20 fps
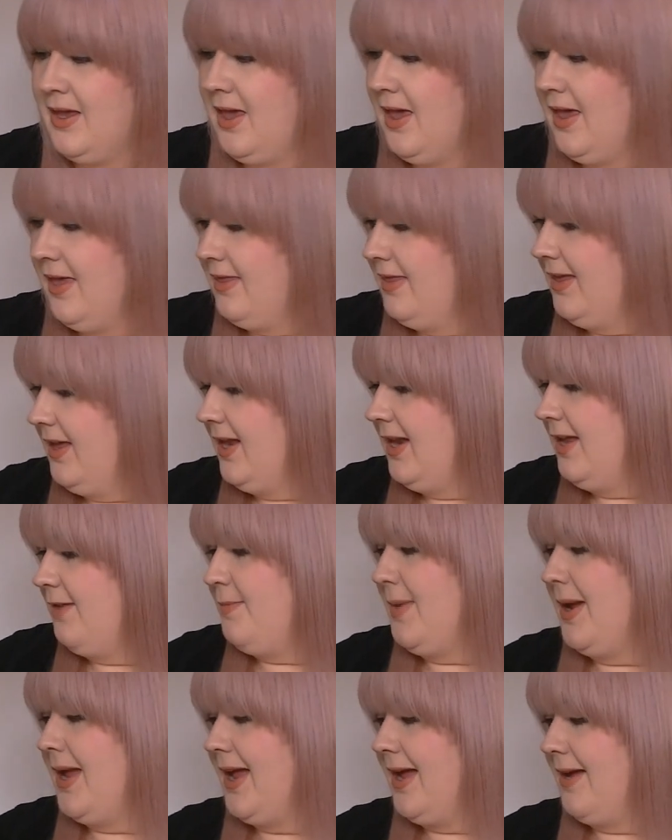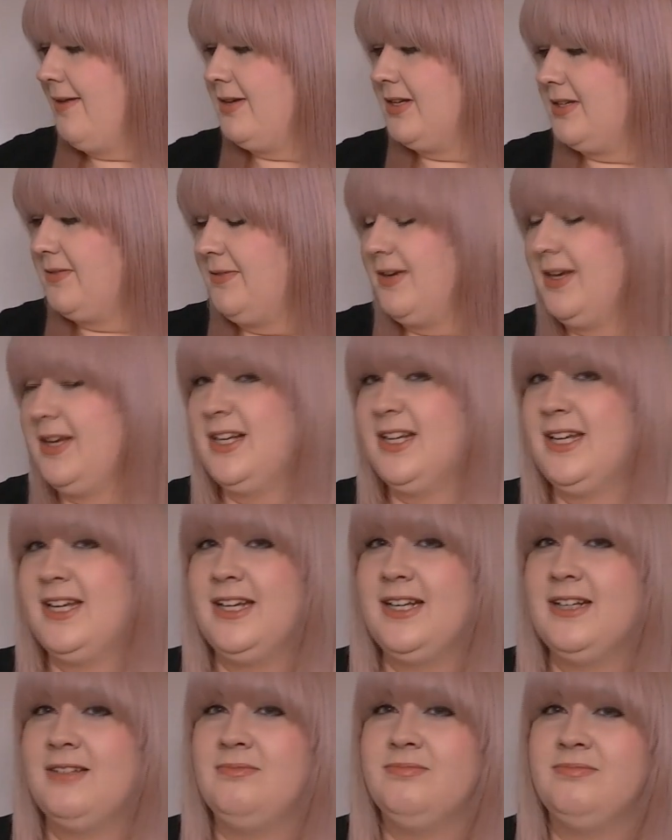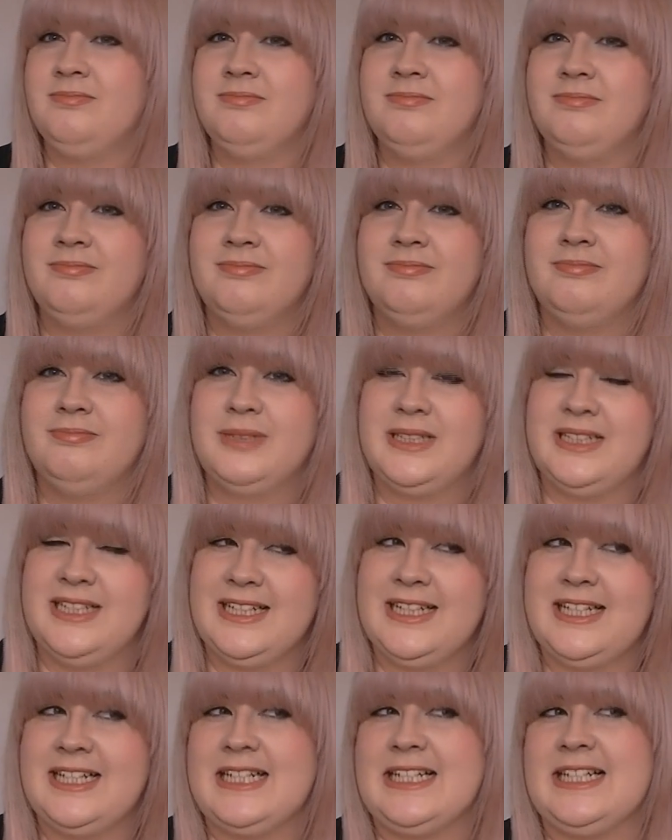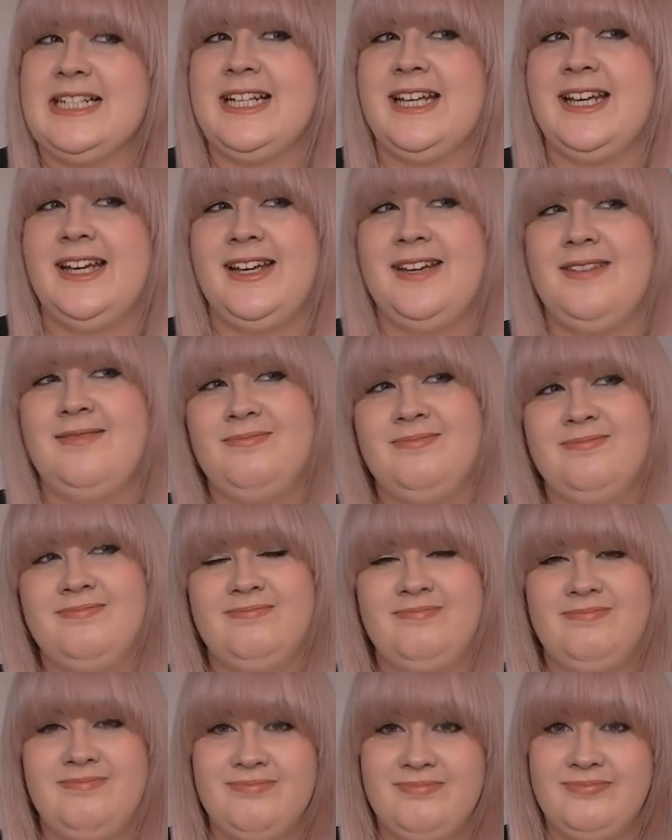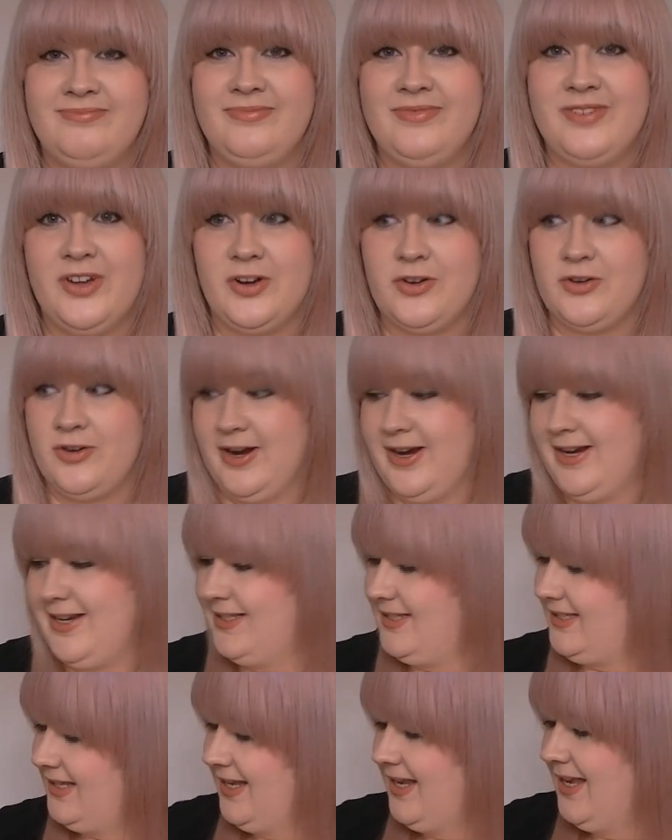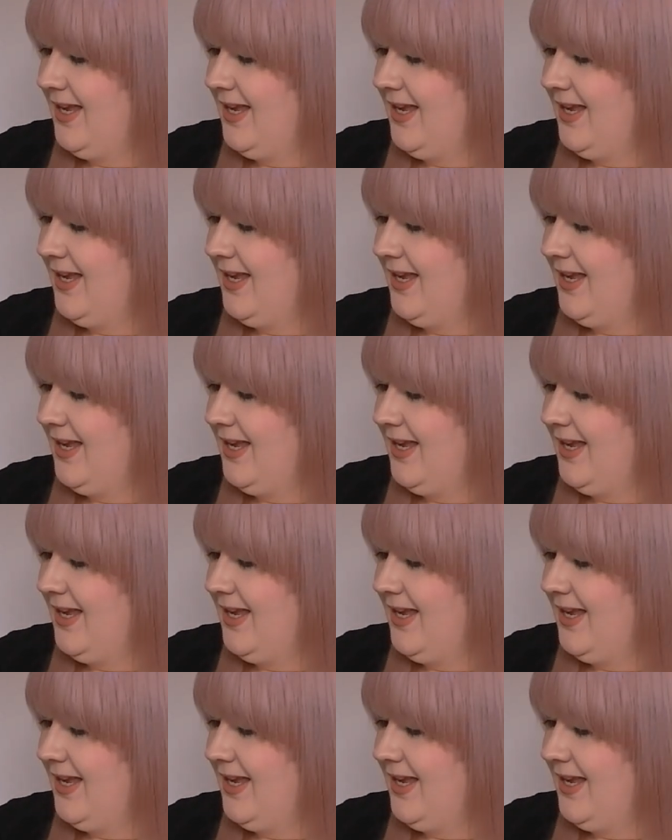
Then if my hair is feeling particularly not great,